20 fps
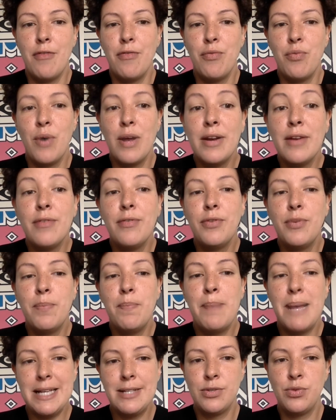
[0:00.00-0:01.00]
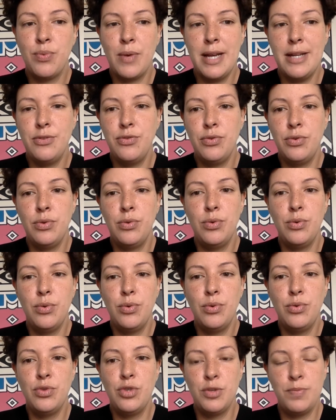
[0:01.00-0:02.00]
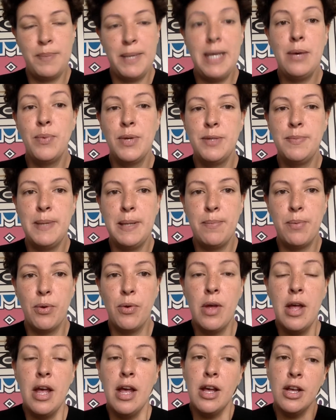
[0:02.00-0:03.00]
one of the best way to speak with people.